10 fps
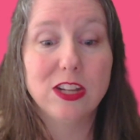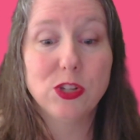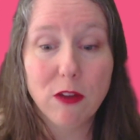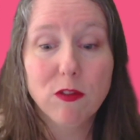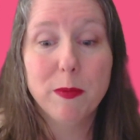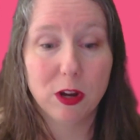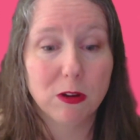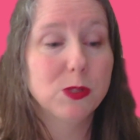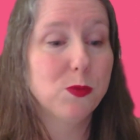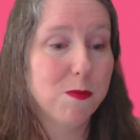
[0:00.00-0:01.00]
Travel Bug
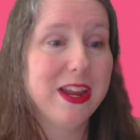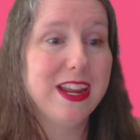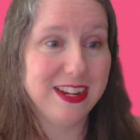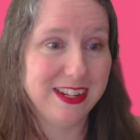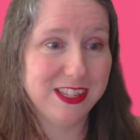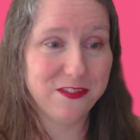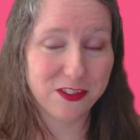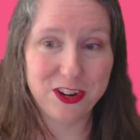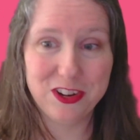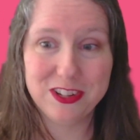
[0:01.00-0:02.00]
Girls will make it easy
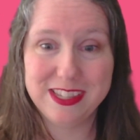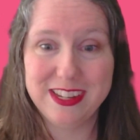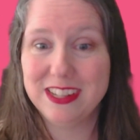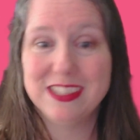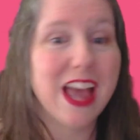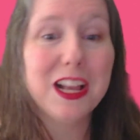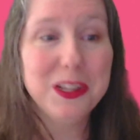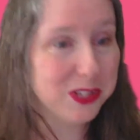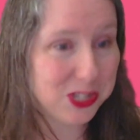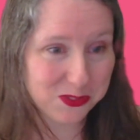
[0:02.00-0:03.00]
for you to see
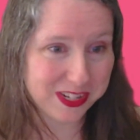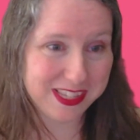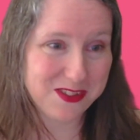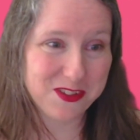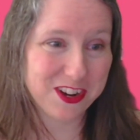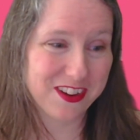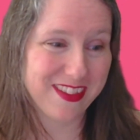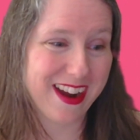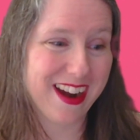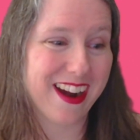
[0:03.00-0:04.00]
exactly what you want to see while you're
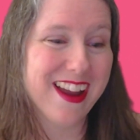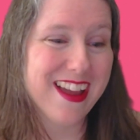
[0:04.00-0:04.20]
there.